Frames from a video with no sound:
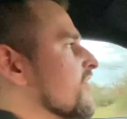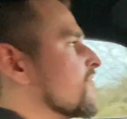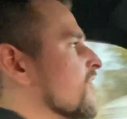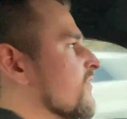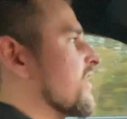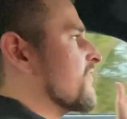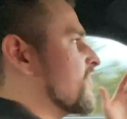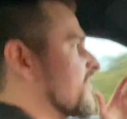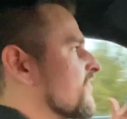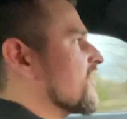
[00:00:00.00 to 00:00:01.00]
And really, I
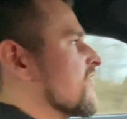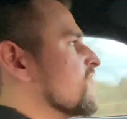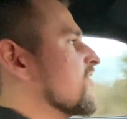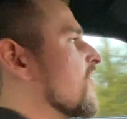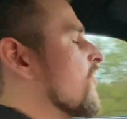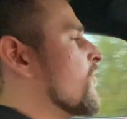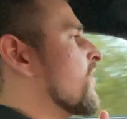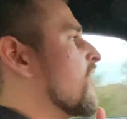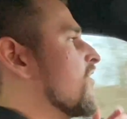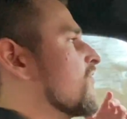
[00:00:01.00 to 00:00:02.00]
think the if at all
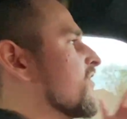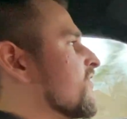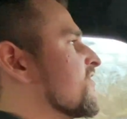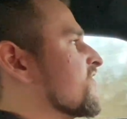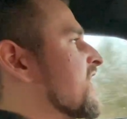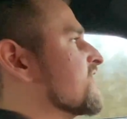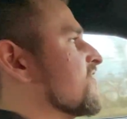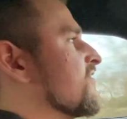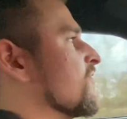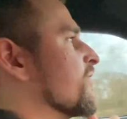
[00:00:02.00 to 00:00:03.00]
part really just has
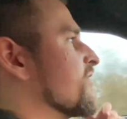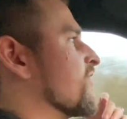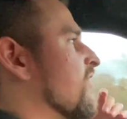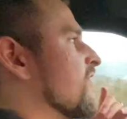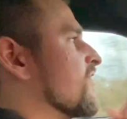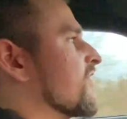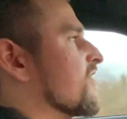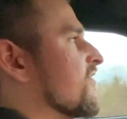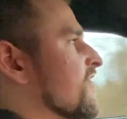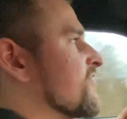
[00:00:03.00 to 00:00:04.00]
to do with the
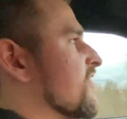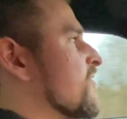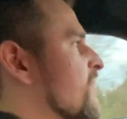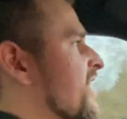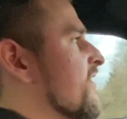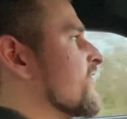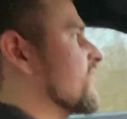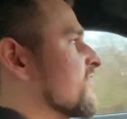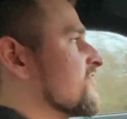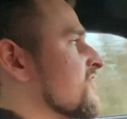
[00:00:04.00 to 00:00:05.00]
condition and
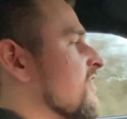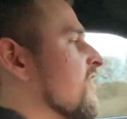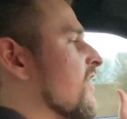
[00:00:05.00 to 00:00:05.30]
mileage.